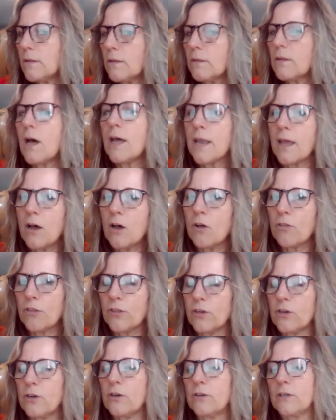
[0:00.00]
a lot
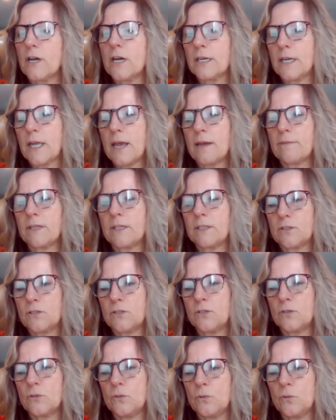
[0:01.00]
healthier not having
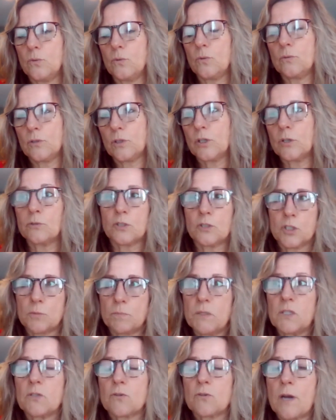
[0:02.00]
to, just
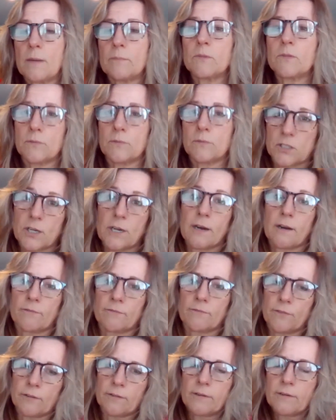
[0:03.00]
be strapped to a chair,
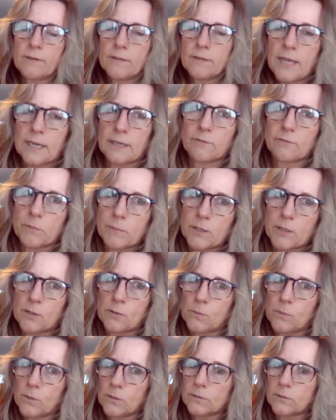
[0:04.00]
for lack of a
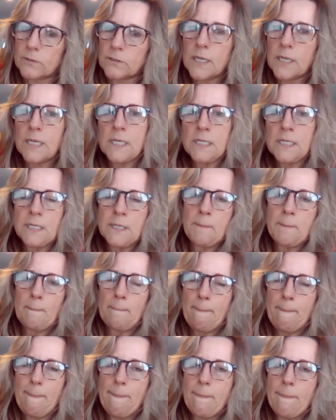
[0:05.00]
better word.
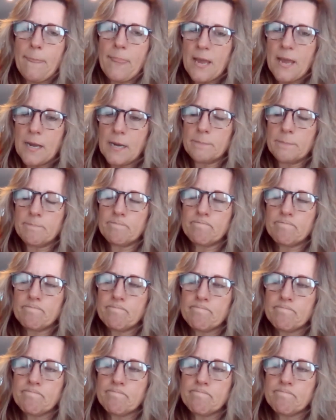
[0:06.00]
Um,